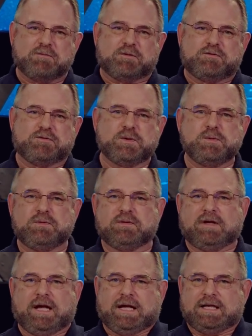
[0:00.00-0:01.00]
for
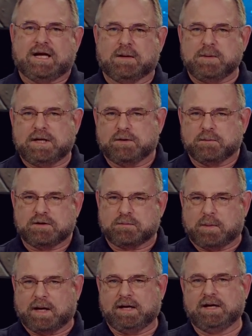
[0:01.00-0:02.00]
Truth, and I'm here with
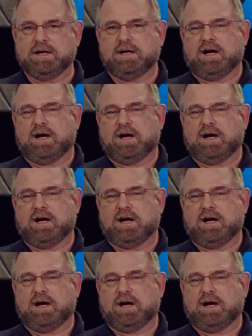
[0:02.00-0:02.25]
my